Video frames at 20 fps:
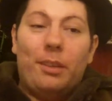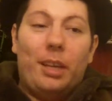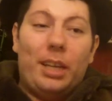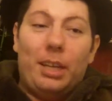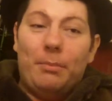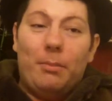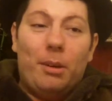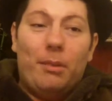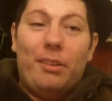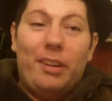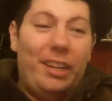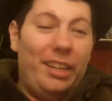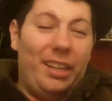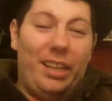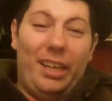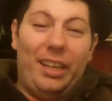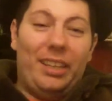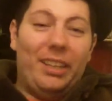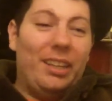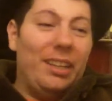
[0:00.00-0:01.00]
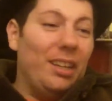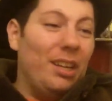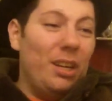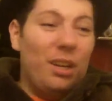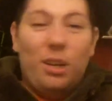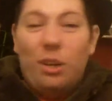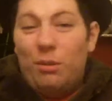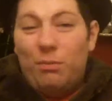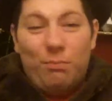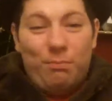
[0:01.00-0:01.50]
It's like I'm already like,
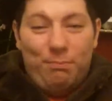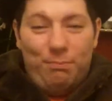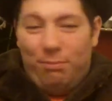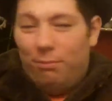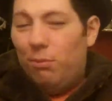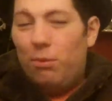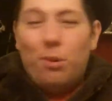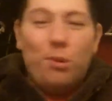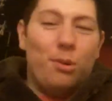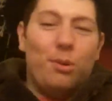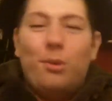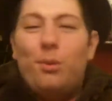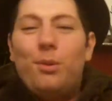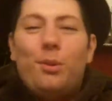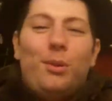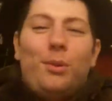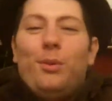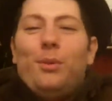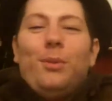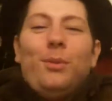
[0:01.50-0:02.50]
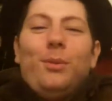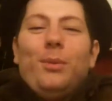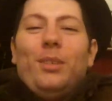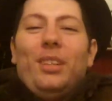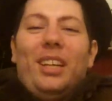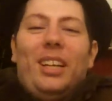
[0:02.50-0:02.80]
woo,